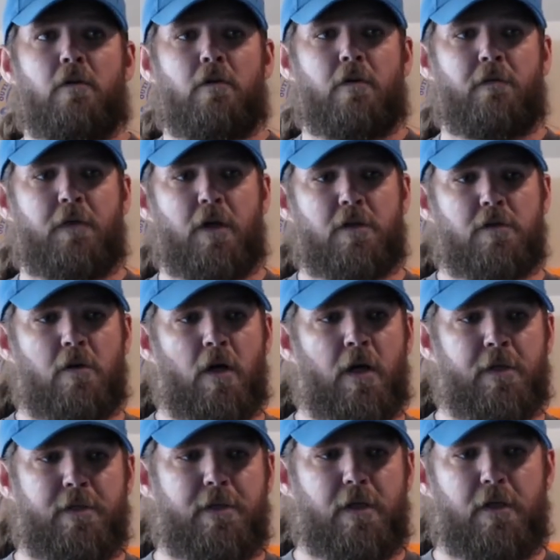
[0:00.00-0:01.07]
Where you've got your
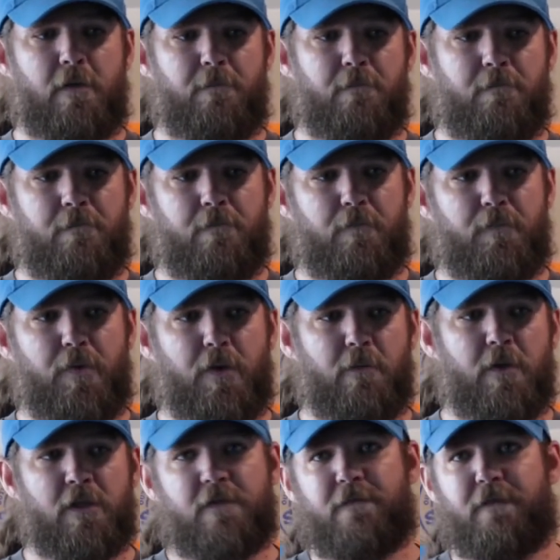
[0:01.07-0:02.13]
rod tip pretty
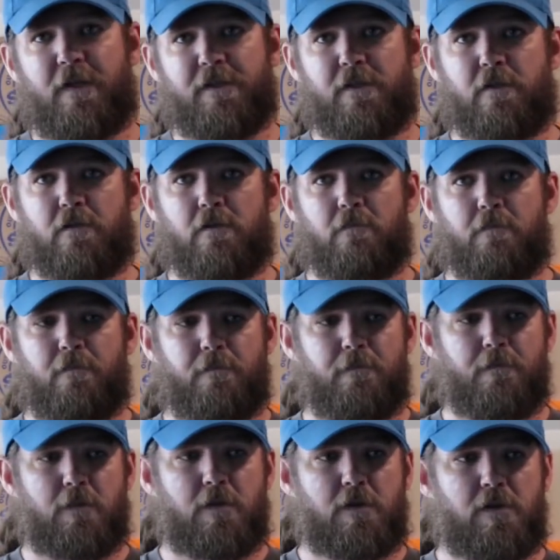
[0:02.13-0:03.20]
much facing
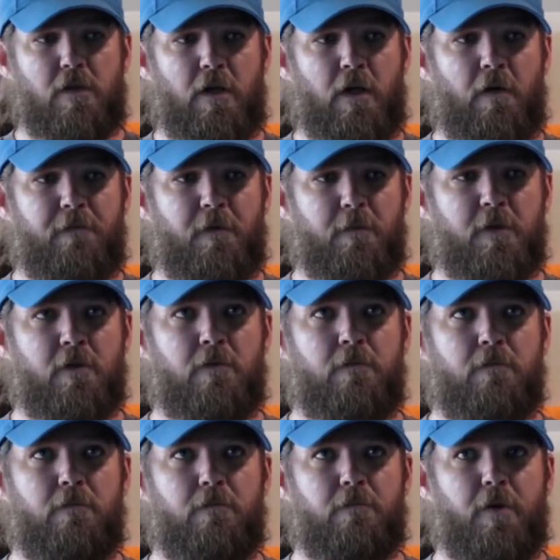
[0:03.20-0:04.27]
straight out from you,
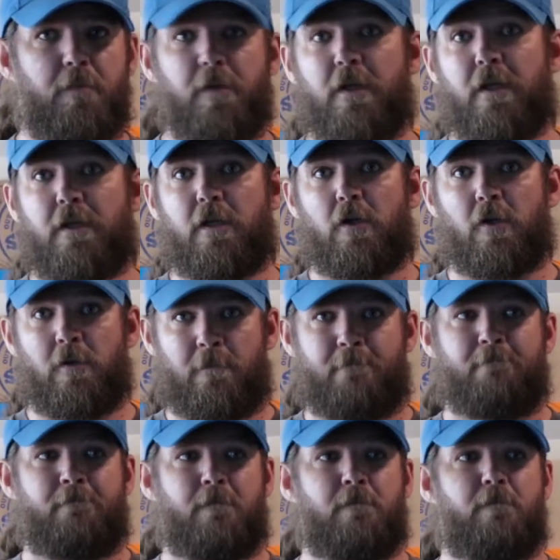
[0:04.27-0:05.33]
perpendicular,
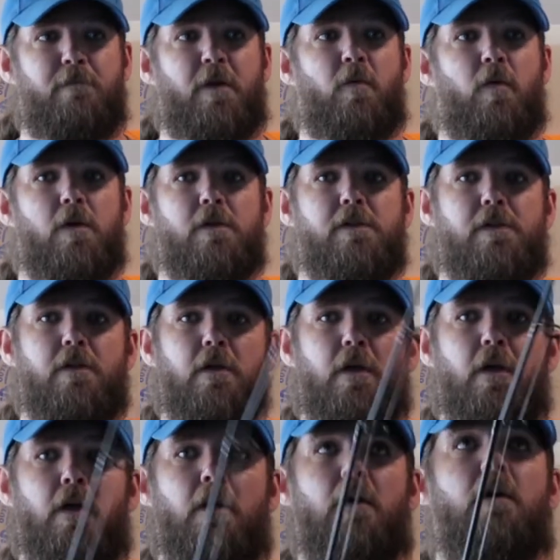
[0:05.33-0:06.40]
big words.
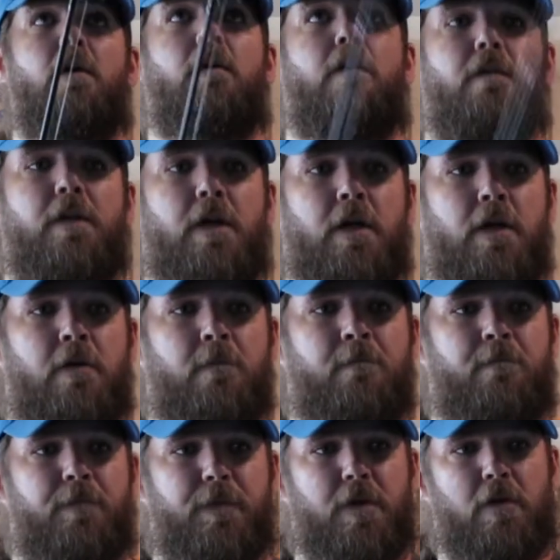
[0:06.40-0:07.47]
And then
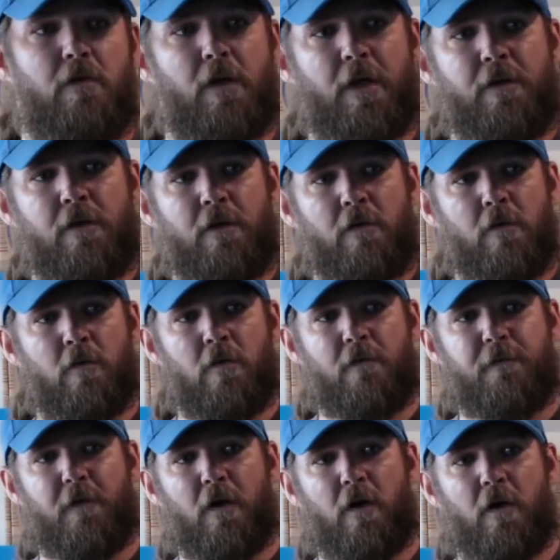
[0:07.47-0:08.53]
you're letting the lure
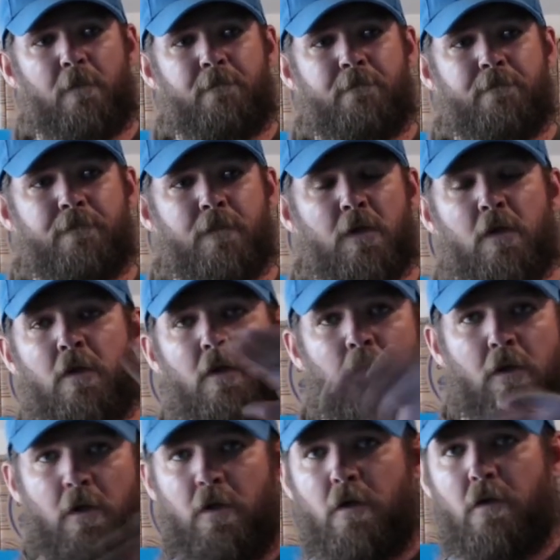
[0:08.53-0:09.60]
fall.
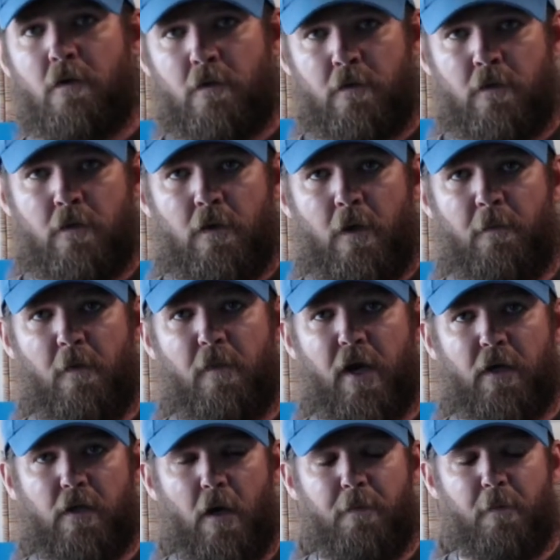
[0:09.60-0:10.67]
Let me
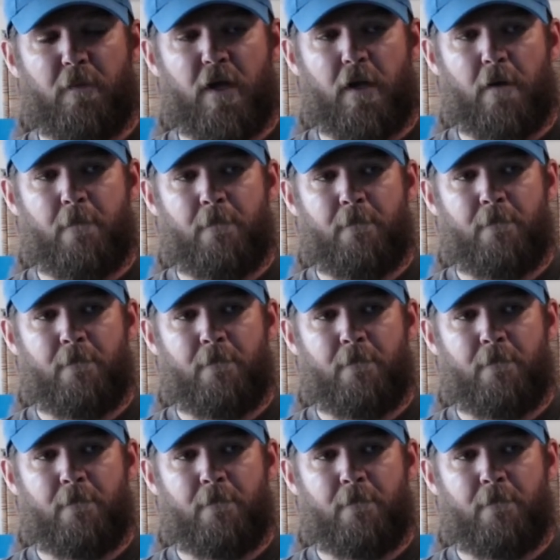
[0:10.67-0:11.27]
back up a minute.